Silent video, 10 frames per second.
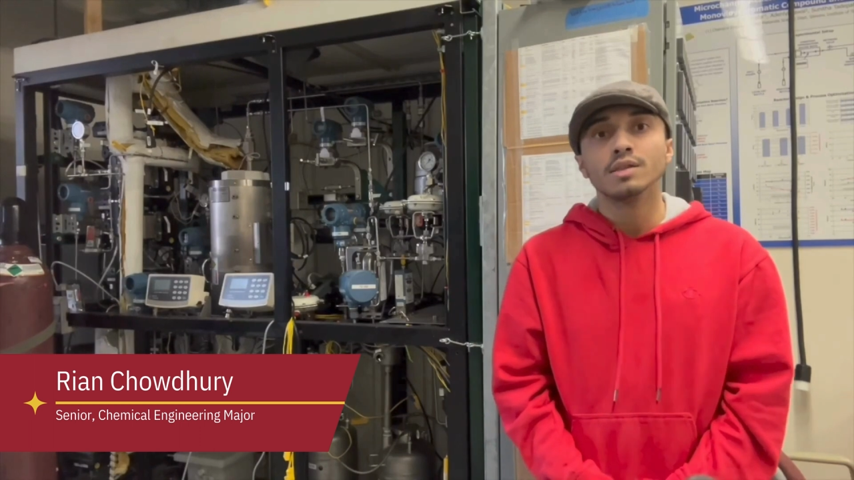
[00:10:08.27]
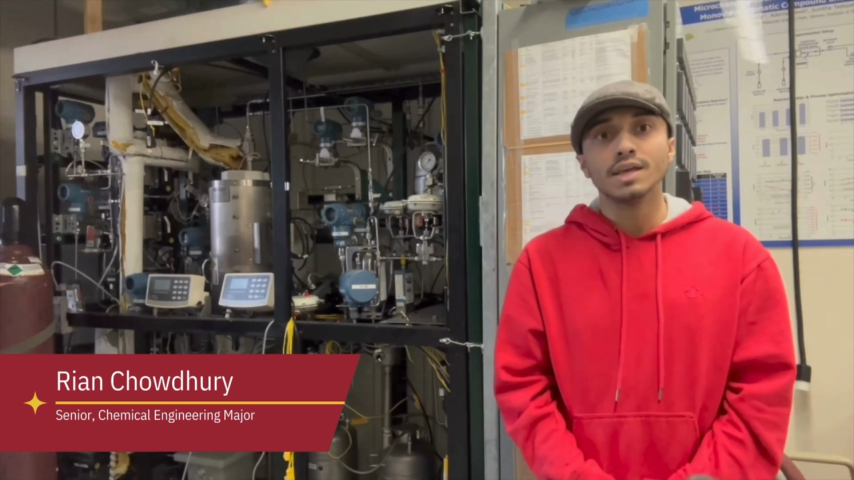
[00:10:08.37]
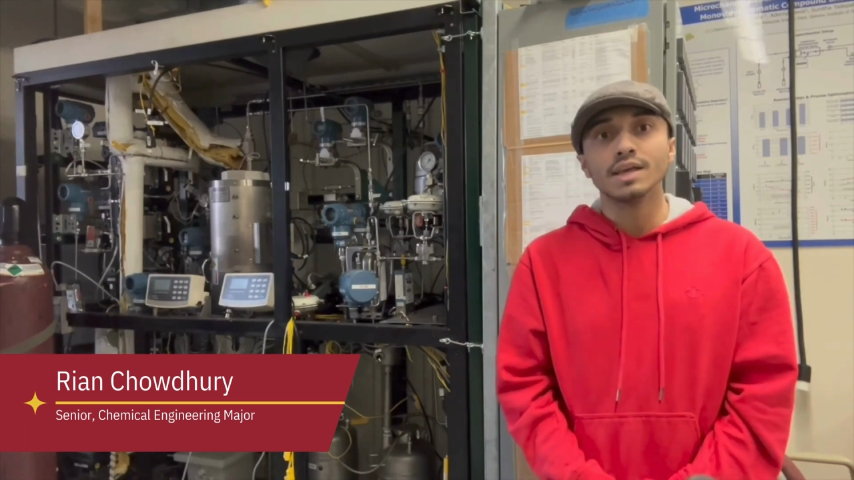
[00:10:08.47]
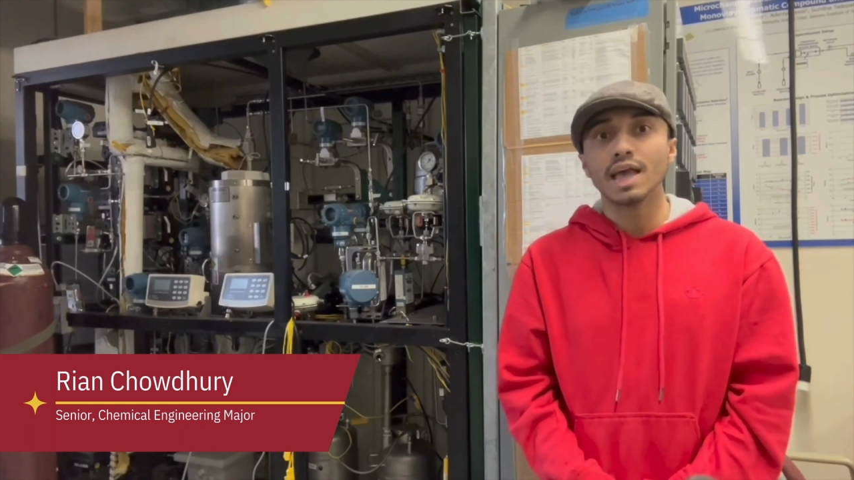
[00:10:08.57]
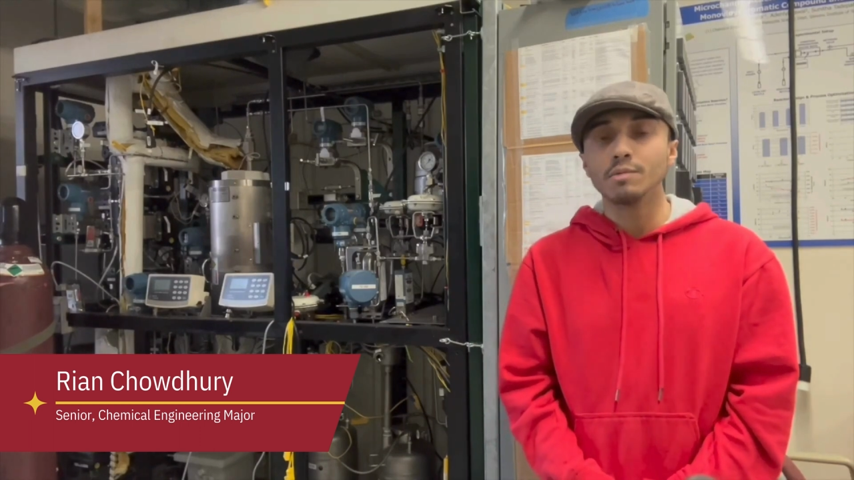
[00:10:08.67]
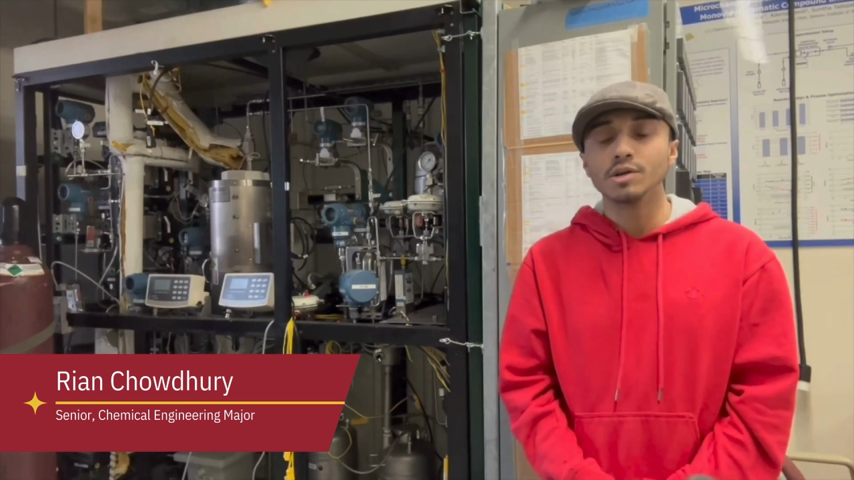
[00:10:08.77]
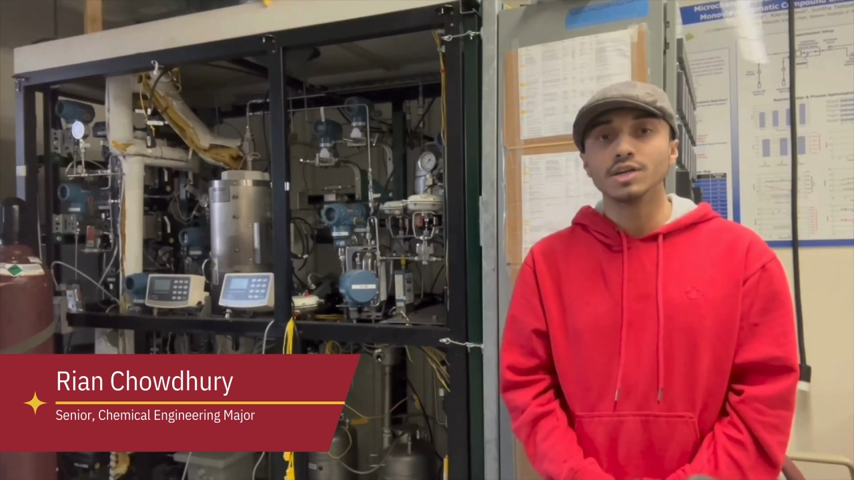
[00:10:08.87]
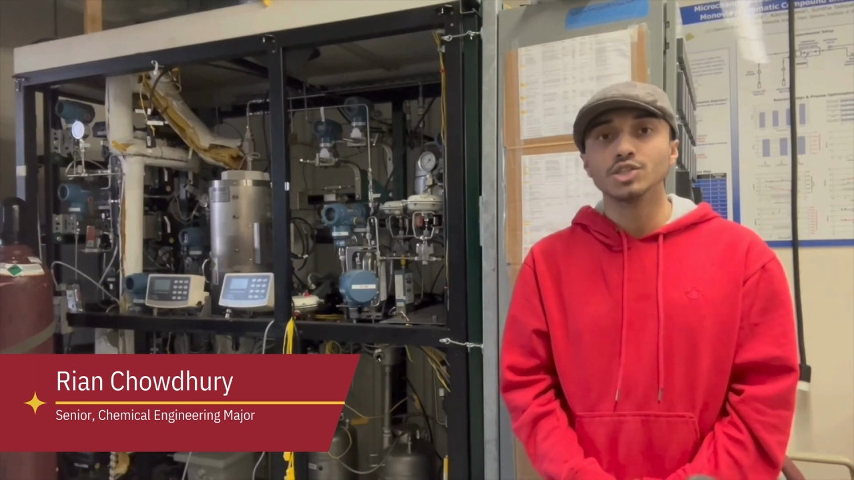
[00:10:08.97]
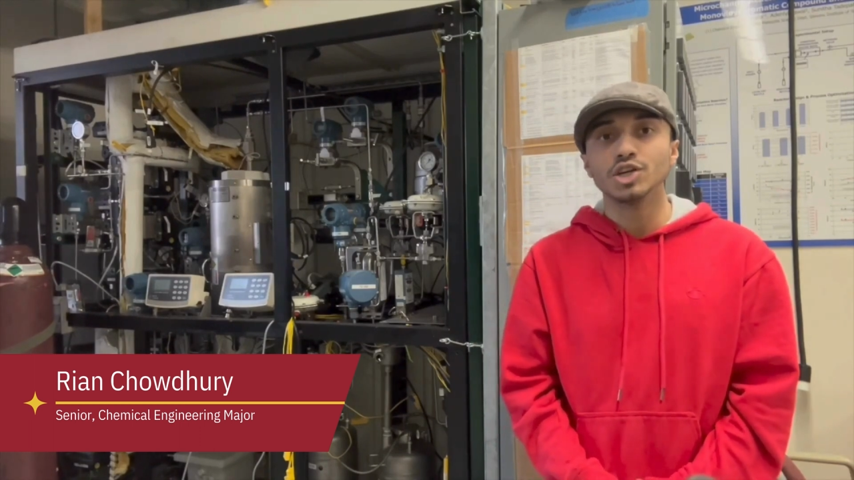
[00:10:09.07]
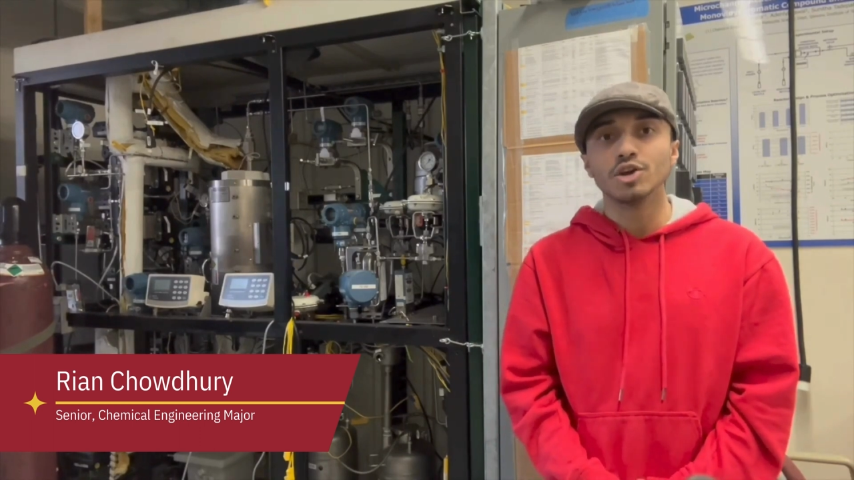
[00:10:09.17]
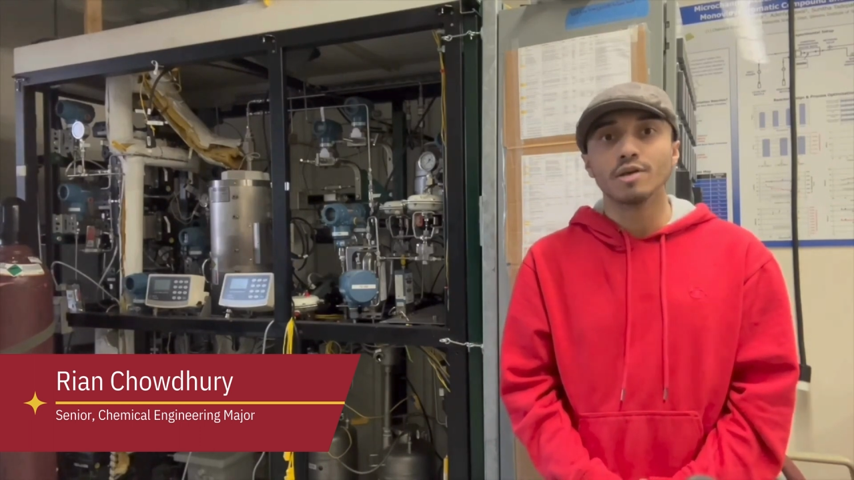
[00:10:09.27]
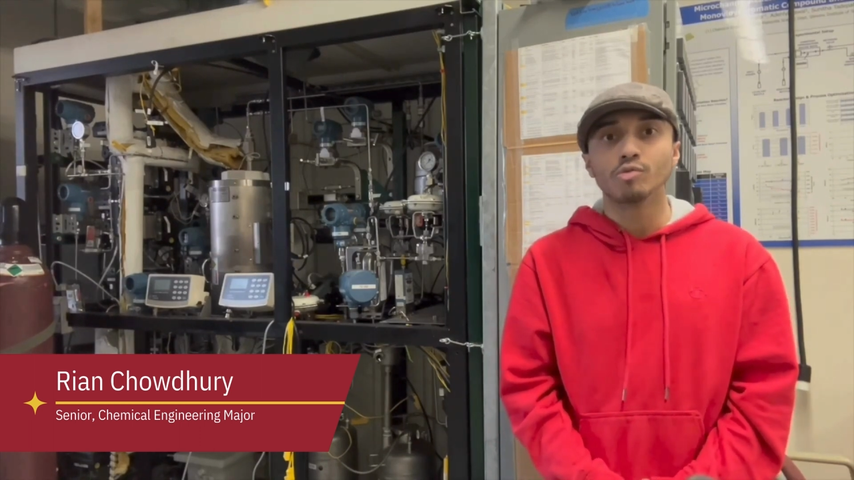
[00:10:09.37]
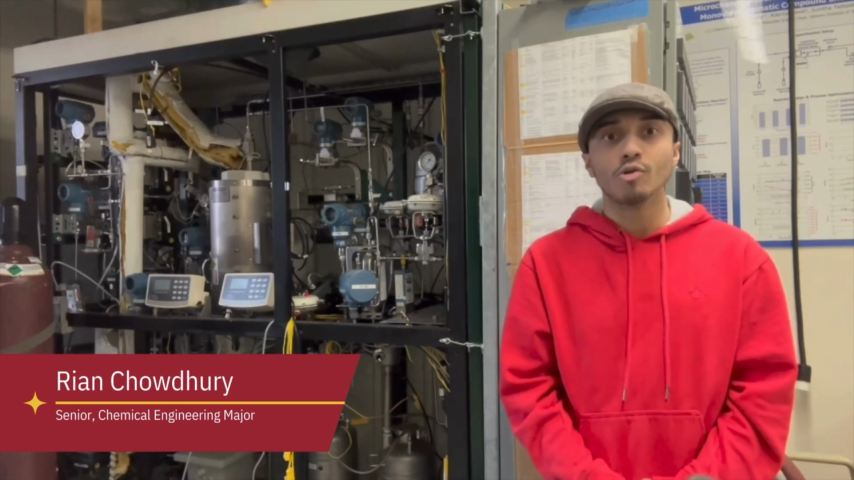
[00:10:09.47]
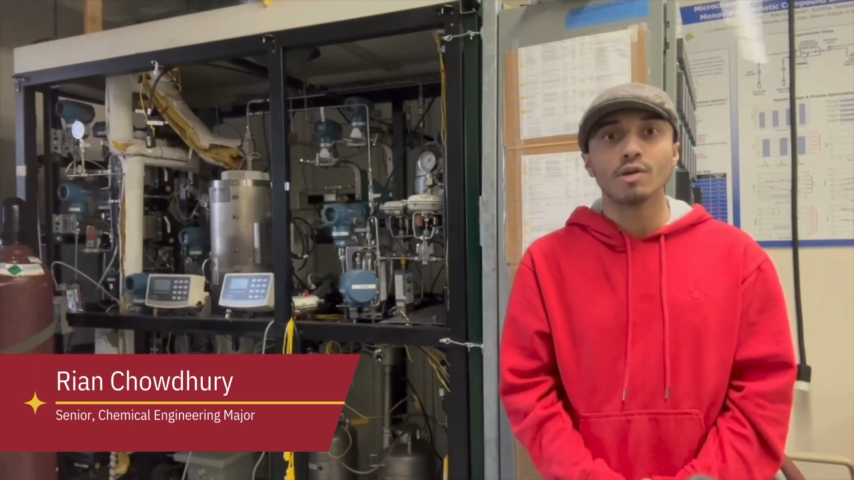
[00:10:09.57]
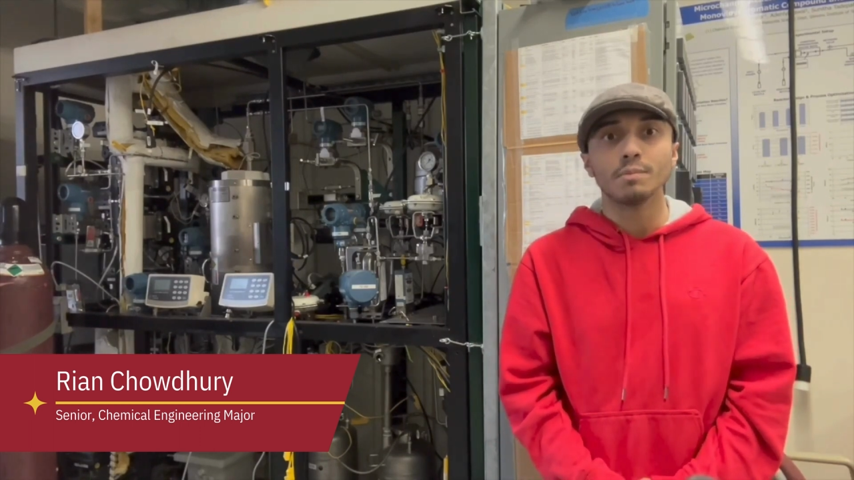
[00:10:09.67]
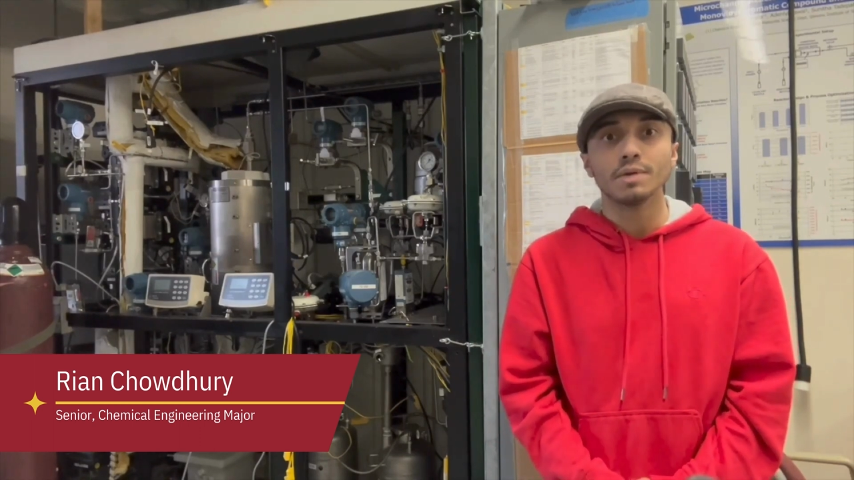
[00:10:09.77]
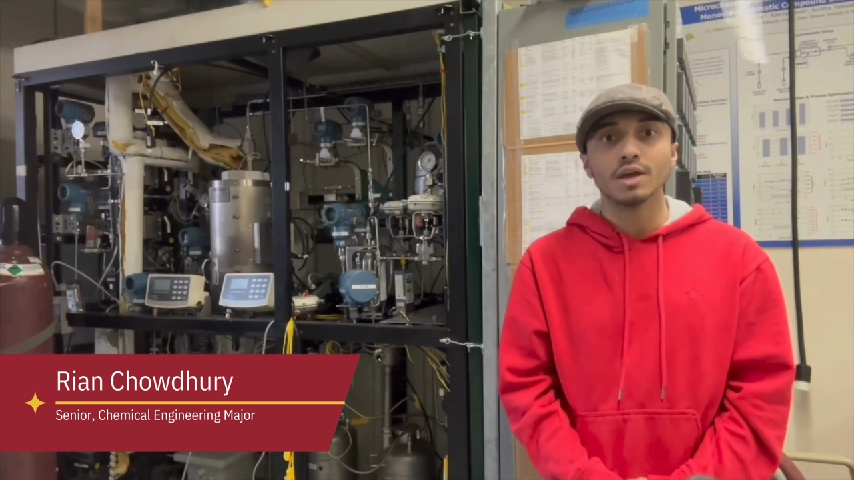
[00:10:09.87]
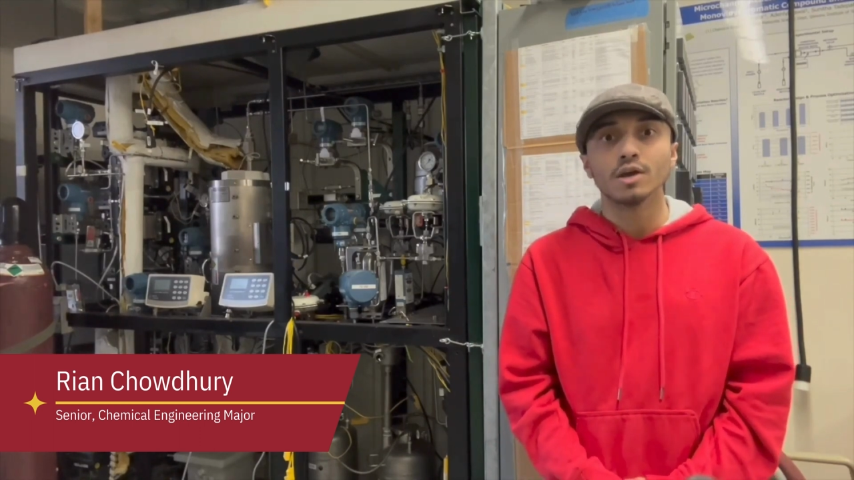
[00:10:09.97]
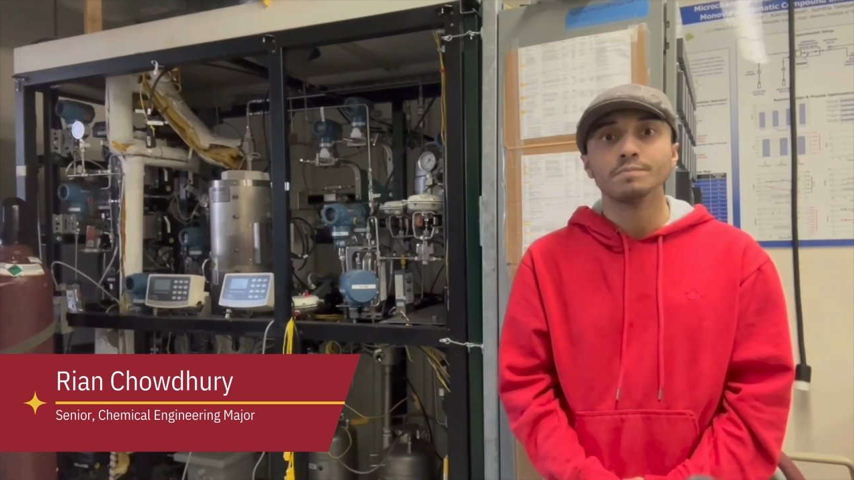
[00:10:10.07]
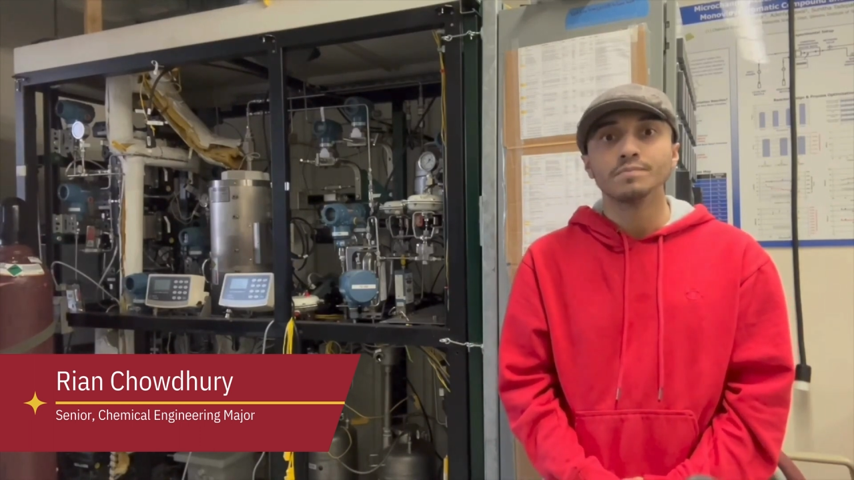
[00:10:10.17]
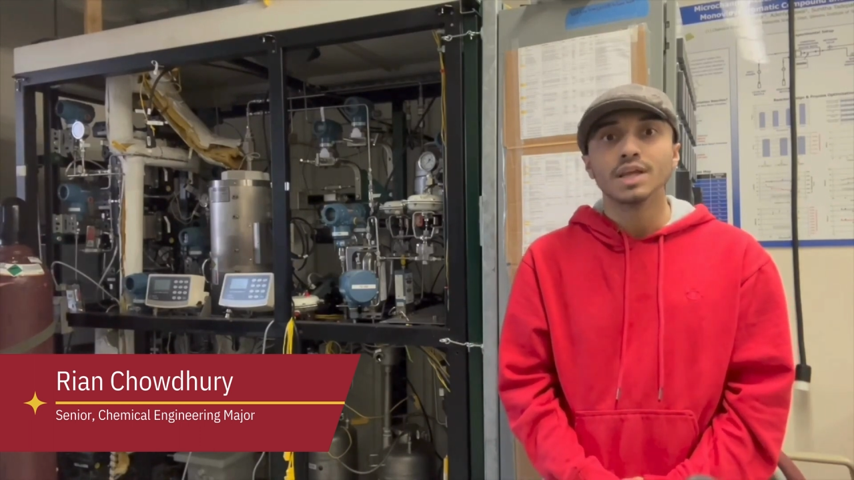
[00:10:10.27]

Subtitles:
the chemical engineering program here